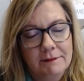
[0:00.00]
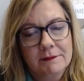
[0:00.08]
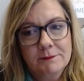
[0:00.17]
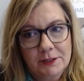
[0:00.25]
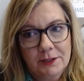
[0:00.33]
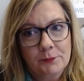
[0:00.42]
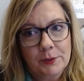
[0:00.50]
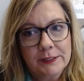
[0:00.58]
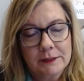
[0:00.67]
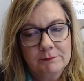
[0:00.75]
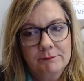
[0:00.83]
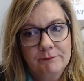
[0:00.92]
And,
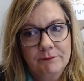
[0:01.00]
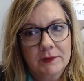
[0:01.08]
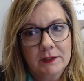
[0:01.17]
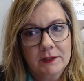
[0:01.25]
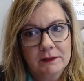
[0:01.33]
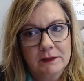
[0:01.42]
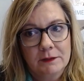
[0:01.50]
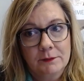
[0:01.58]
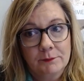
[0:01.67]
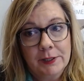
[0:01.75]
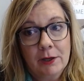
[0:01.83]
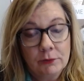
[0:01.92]

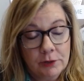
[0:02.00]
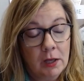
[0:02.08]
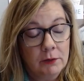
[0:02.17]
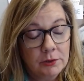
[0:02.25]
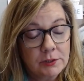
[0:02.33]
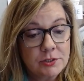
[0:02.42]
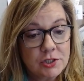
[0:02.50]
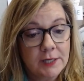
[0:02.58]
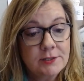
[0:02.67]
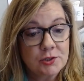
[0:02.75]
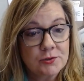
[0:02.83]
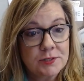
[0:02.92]
we all know you can
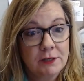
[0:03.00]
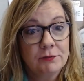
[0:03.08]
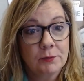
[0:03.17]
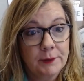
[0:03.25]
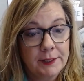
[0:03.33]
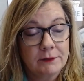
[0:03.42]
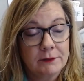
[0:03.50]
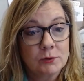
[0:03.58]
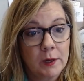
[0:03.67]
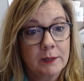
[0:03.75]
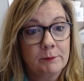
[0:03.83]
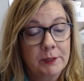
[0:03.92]
chase yourself around
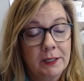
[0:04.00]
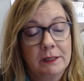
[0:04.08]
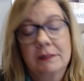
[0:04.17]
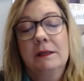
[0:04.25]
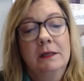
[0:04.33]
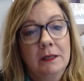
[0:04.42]
quite a bit